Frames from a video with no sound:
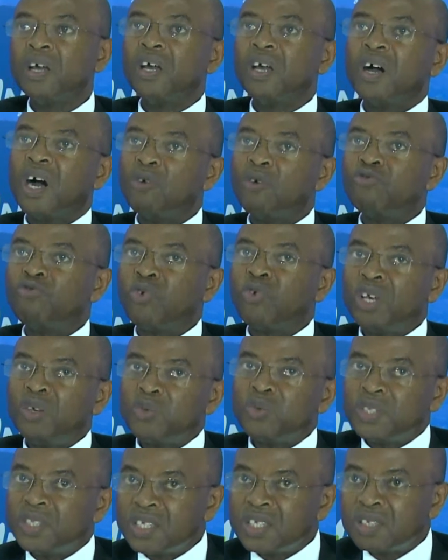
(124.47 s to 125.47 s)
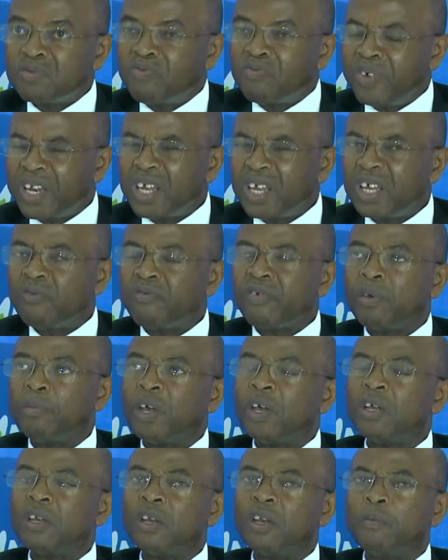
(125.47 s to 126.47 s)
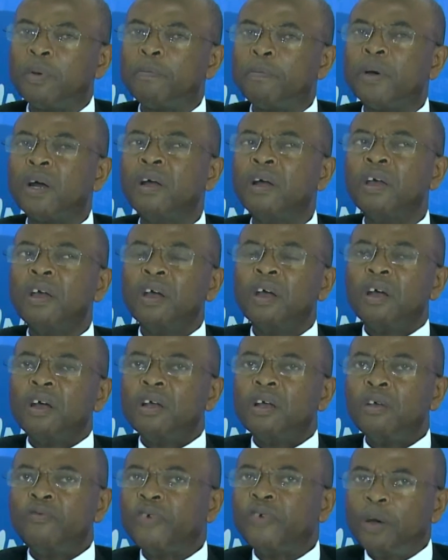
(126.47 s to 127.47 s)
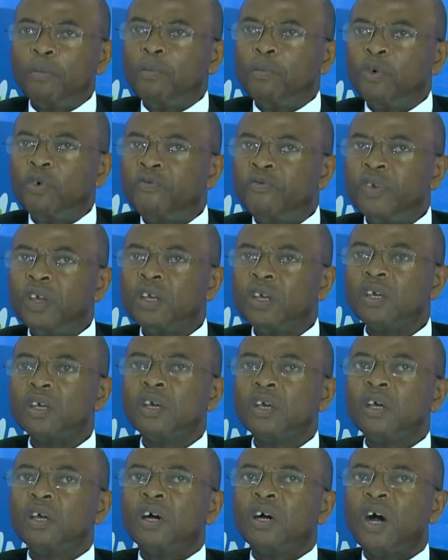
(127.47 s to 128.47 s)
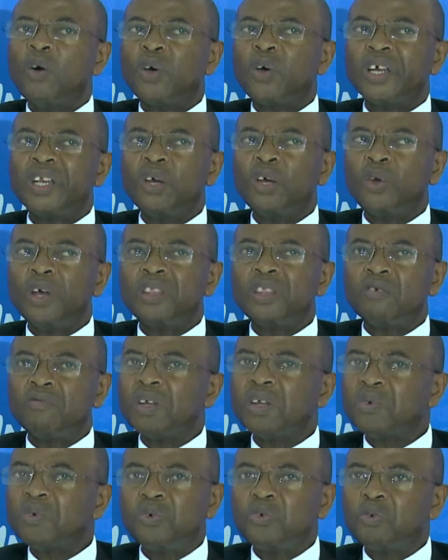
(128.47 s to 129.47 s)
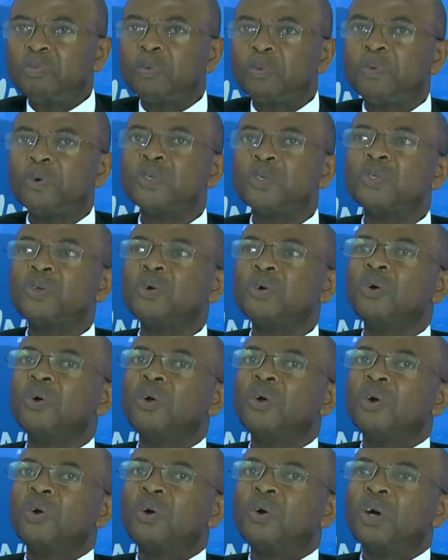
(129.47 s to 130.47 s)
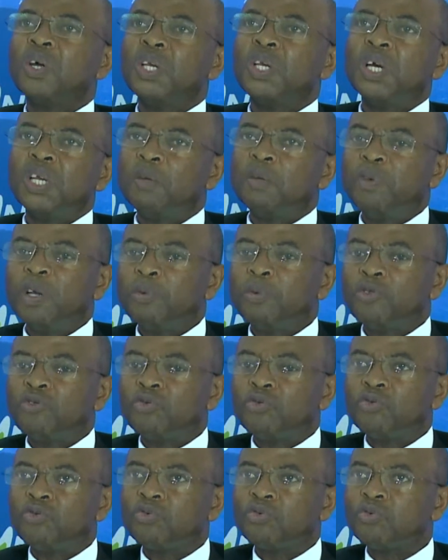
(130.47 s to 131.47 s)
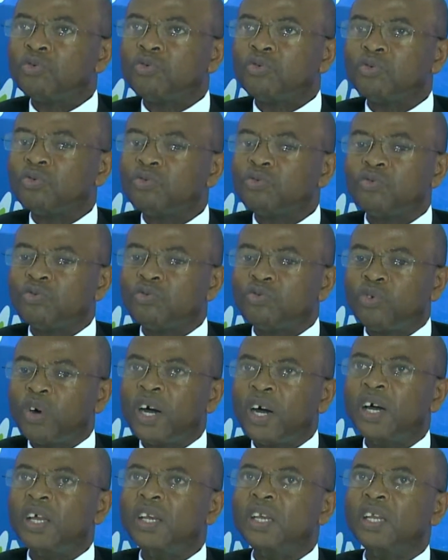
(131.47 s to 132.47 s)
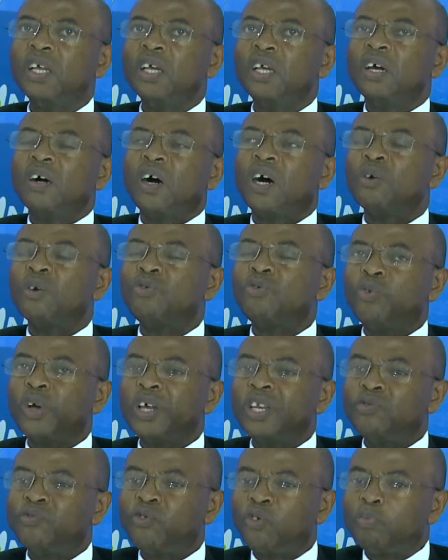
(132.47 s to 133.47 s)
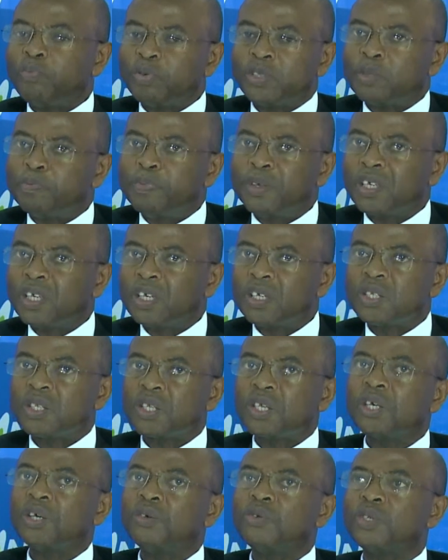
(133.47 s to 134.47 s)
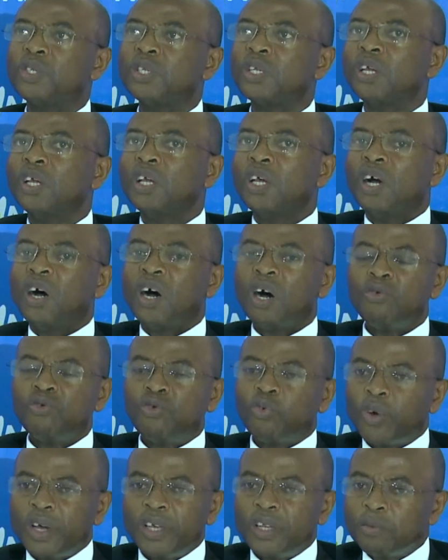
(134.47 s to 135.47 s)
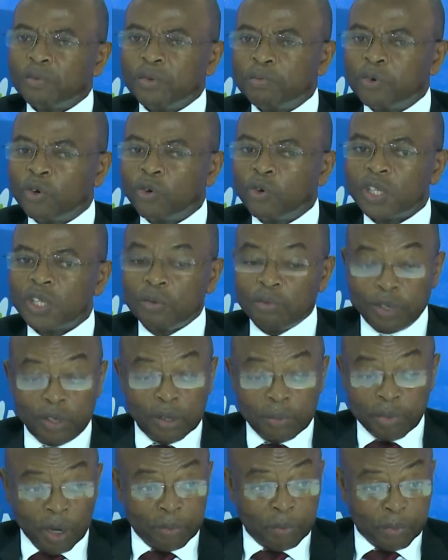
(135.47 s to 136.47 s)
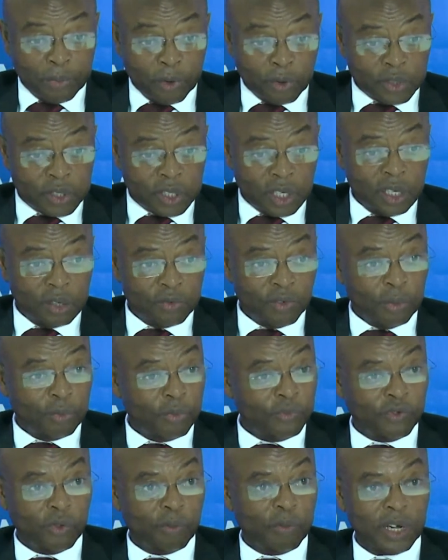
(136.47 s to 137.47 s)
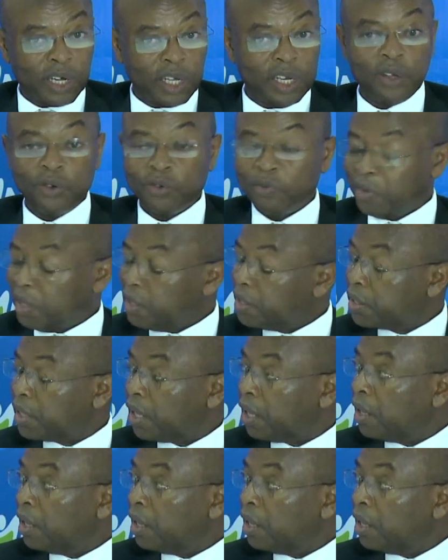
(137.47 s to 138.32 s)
How do I use this very heavy headed paper? If I'm moving, how can I write a very good proposal and be able to earn? How do I develop speaking skills? How do I, because people will say I'm from Makerere University.